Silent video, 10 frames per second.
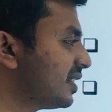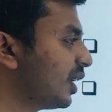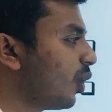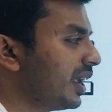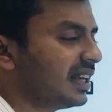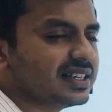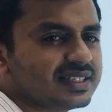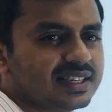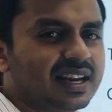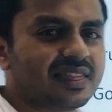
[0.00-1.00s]
going
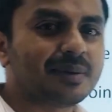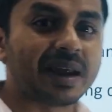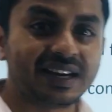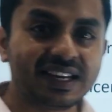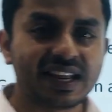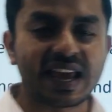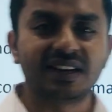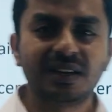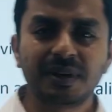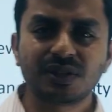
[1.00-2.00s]
concern and the materiality,
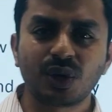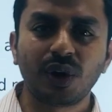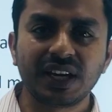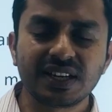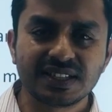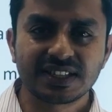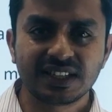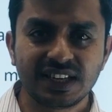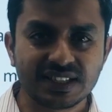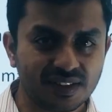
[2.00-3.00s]
because going concern
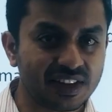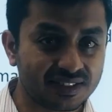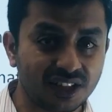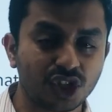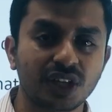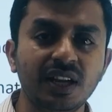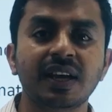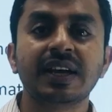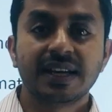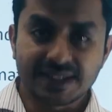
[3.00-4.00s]
is an essential
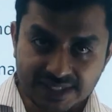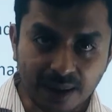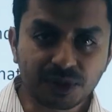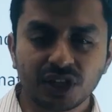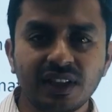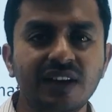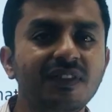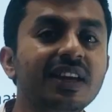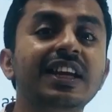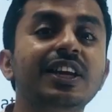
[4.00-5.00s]
assumption that we need